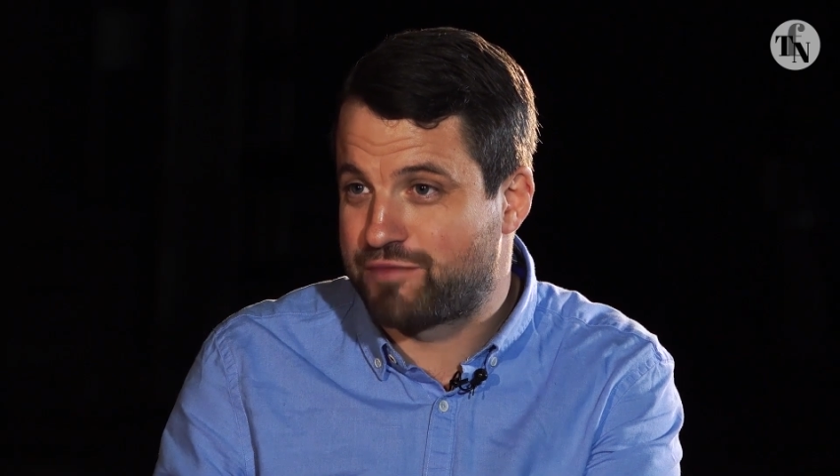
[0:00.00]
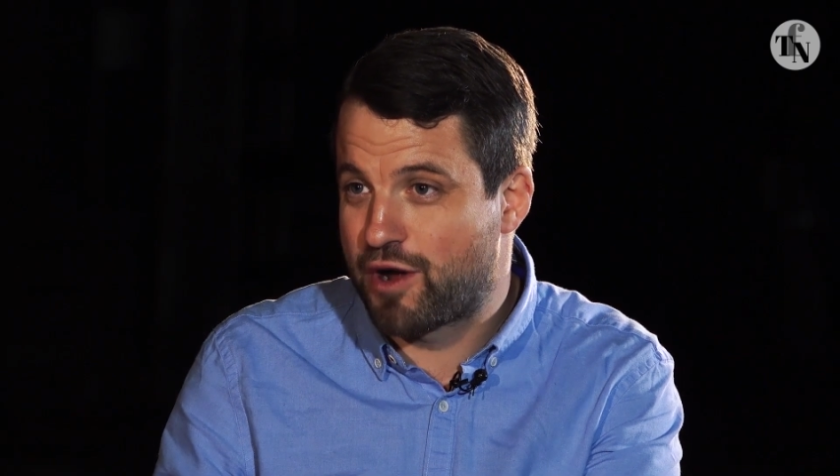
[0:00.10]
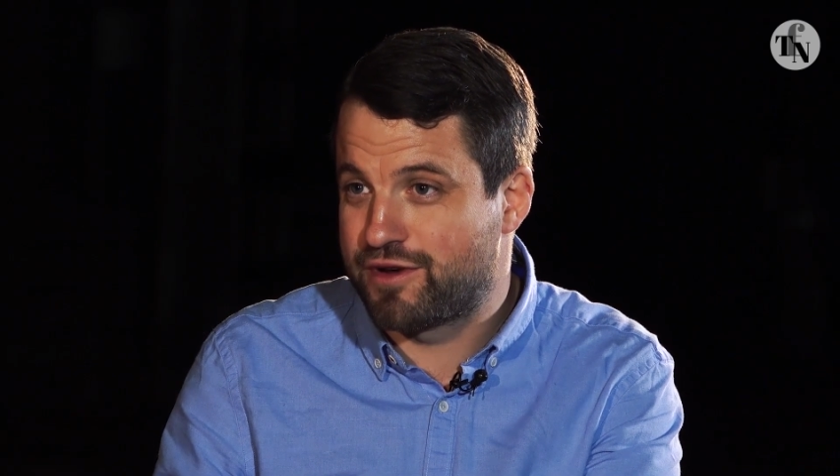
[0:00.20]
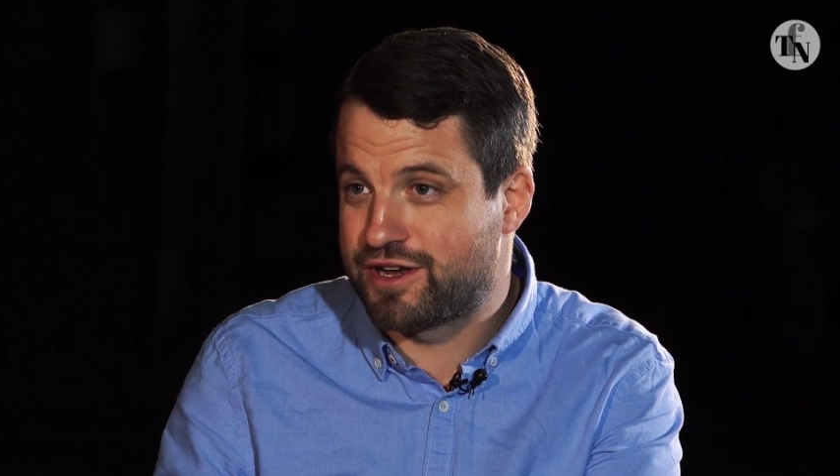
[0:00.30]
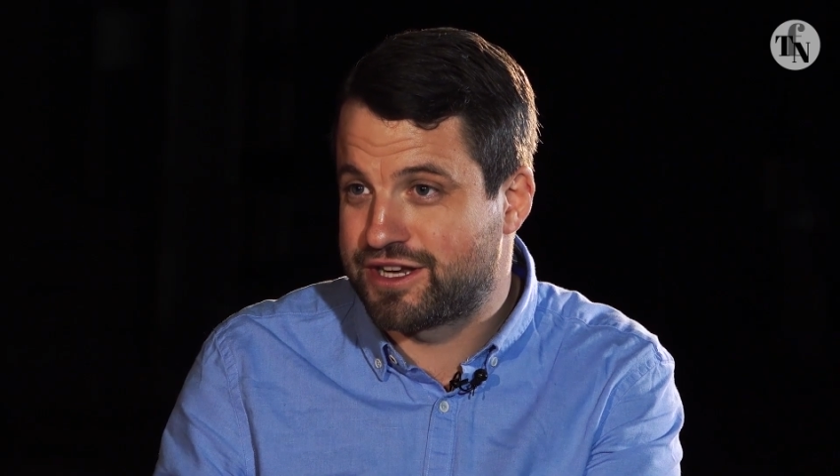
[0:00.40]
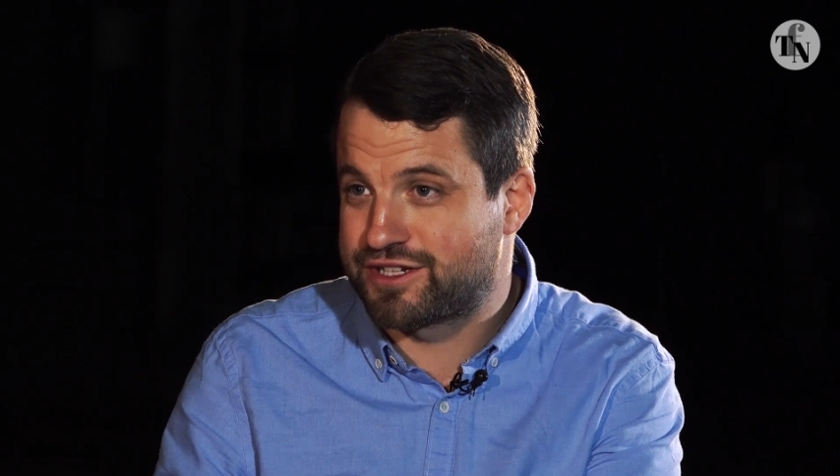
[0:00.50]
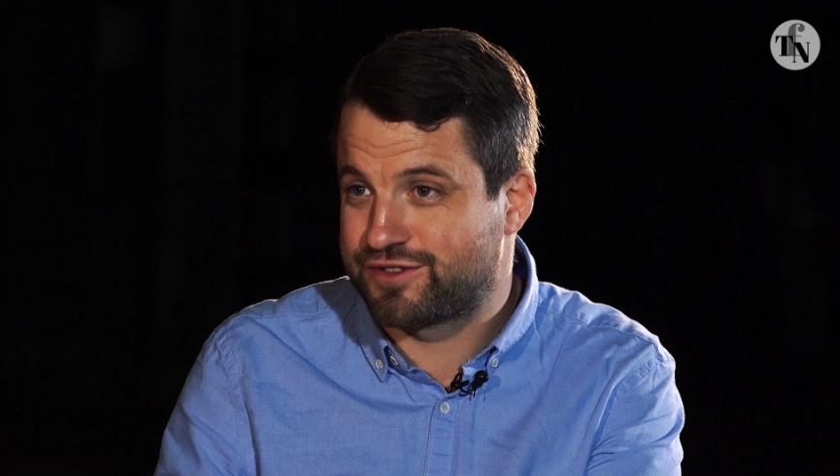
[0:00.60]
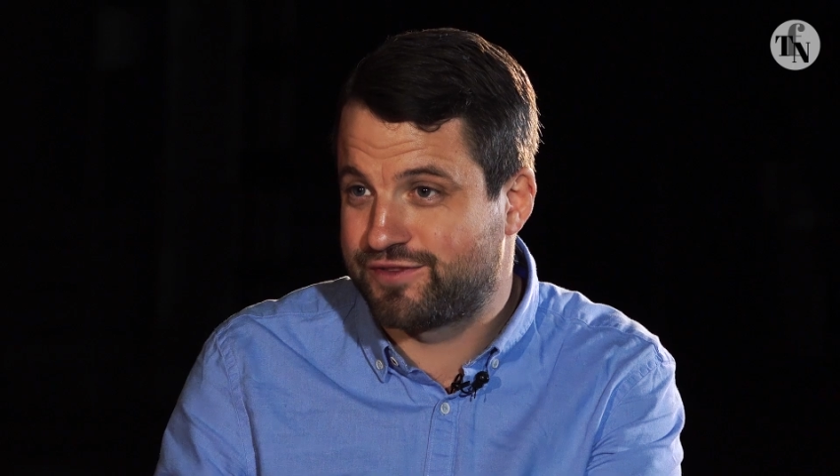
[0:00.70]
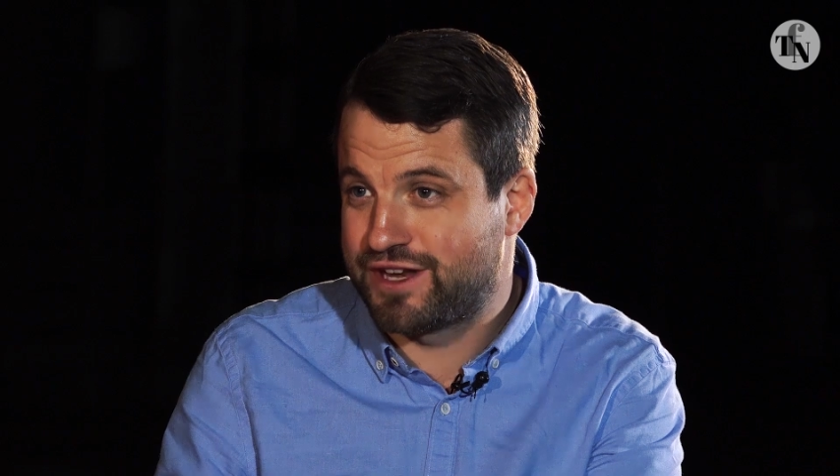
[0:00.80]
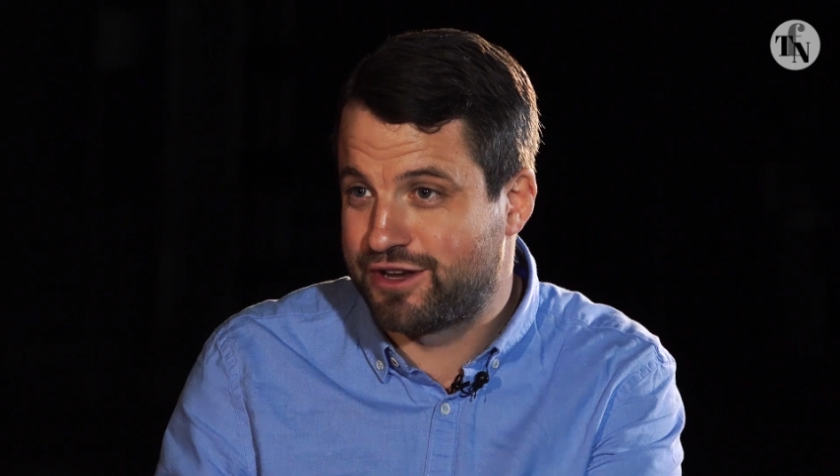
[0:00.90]
Polish
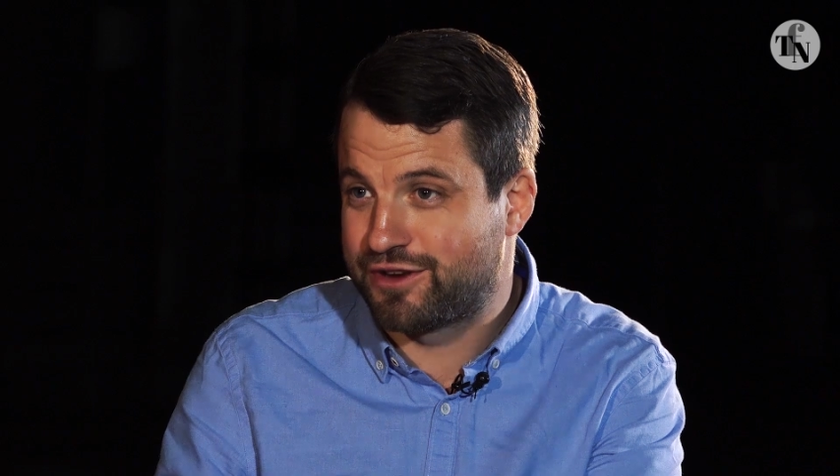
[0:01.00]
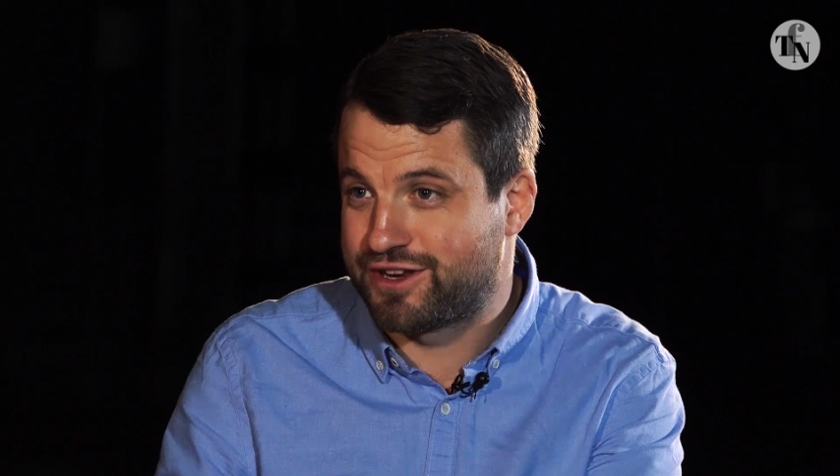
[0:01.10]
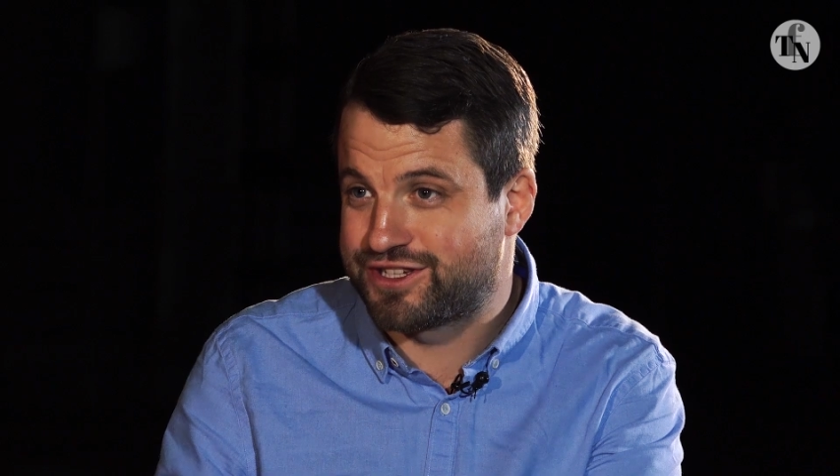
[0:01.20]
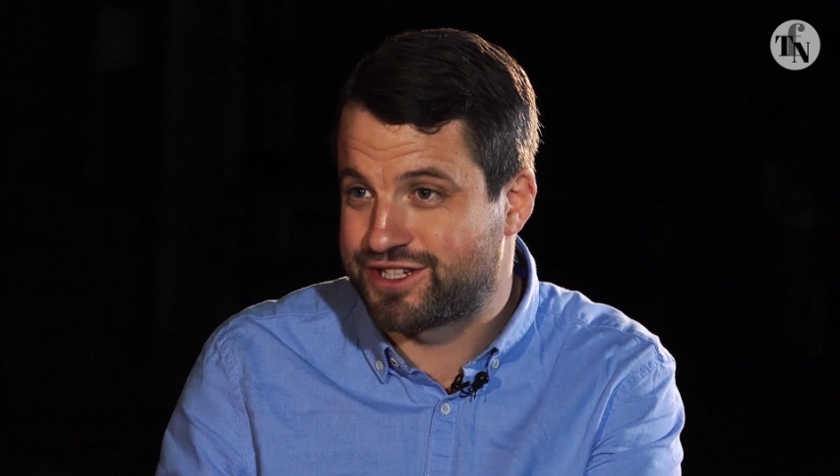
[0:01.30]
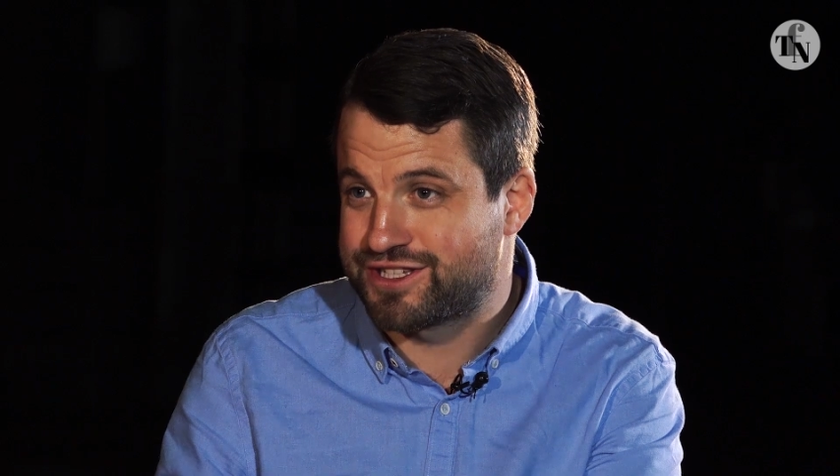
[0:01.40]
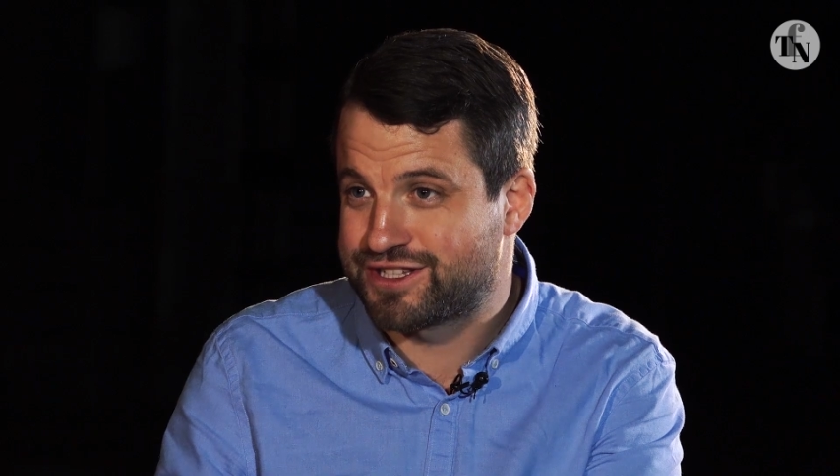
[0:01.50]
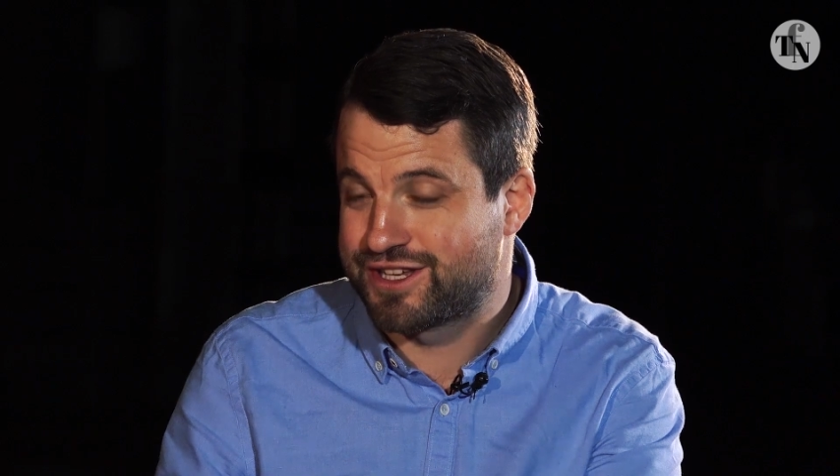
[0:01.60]
philologist.